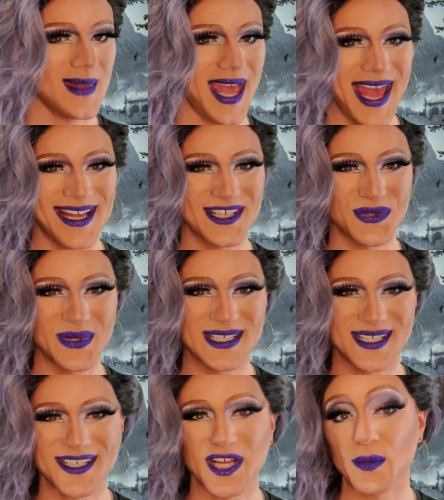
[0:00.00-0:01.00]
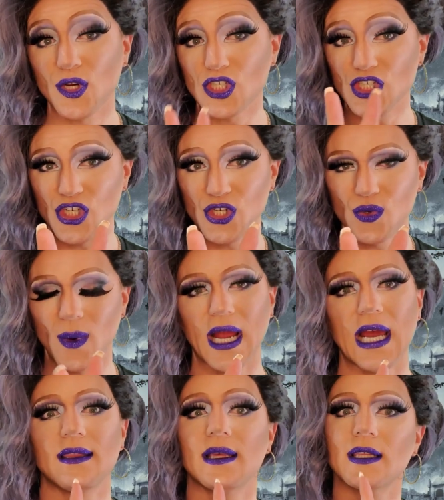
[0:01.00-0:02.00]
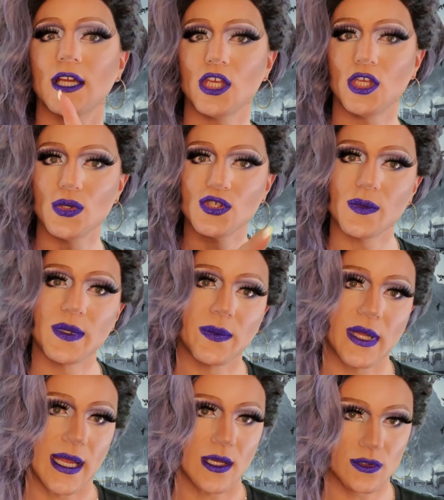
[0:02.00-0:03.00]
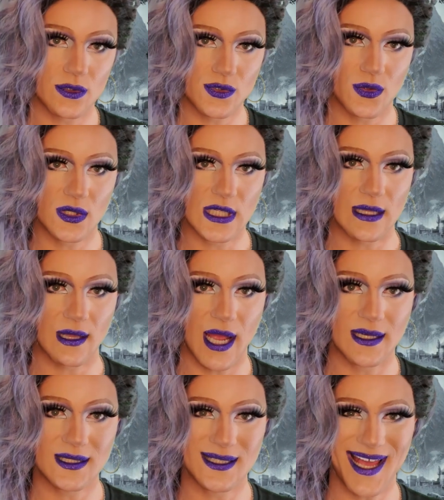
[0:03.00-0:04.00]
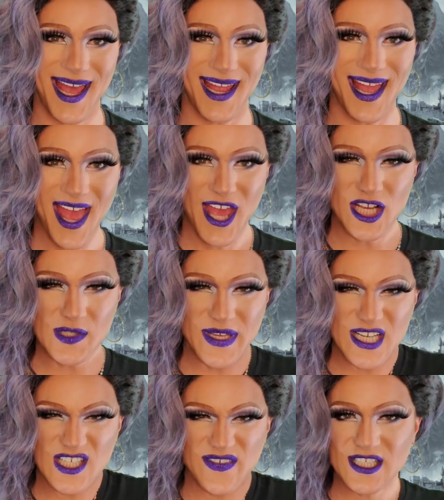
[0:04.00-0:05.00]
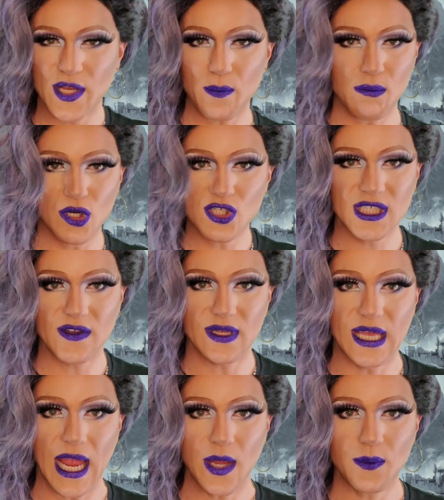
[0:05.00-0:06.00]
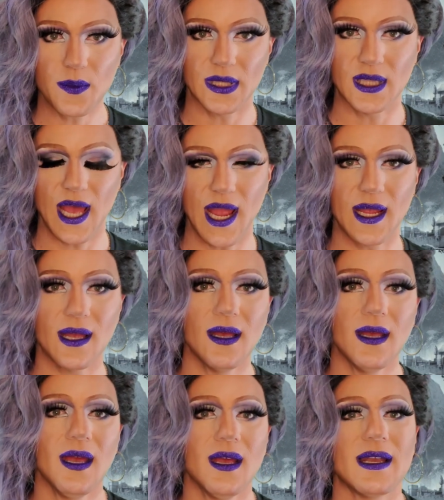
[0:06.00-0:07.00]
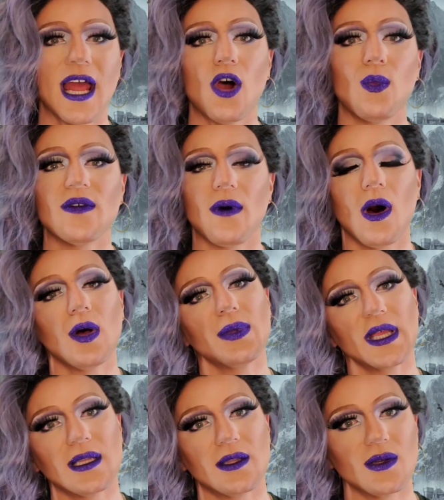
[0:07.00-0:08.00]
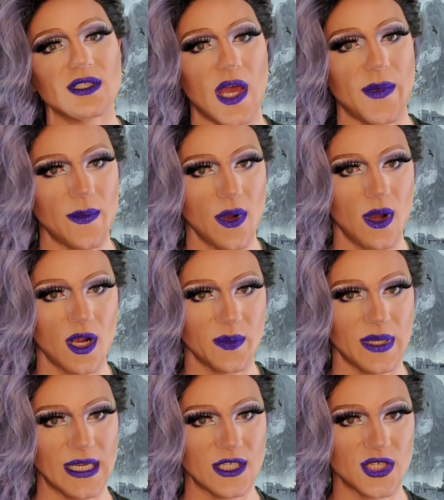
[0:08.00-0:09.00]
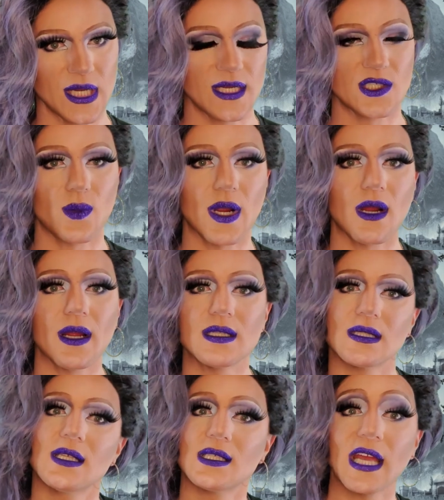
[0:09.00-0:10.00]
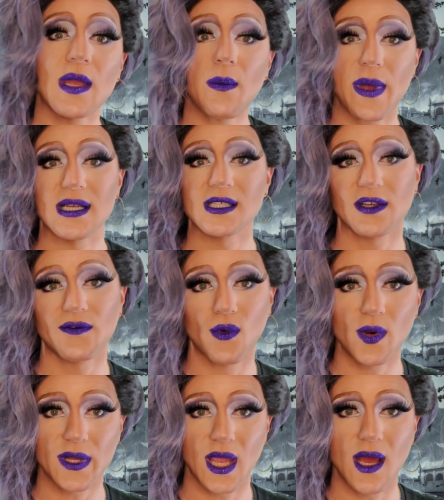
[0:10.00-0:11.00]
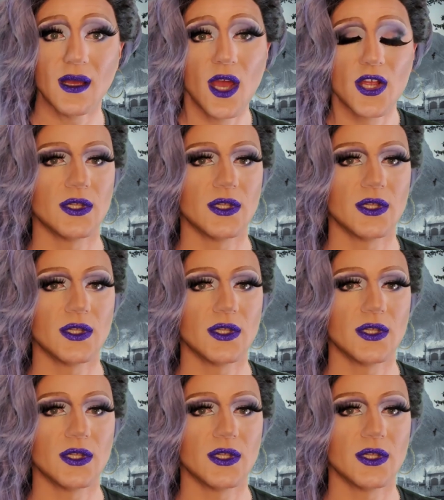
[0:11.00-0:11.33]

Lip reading: And reason number 2 why I think that you should be playing Elder Scrolls Online today is because of its immersive gameplay. Now, we've all played those MMORPGs where it's the same basic formula.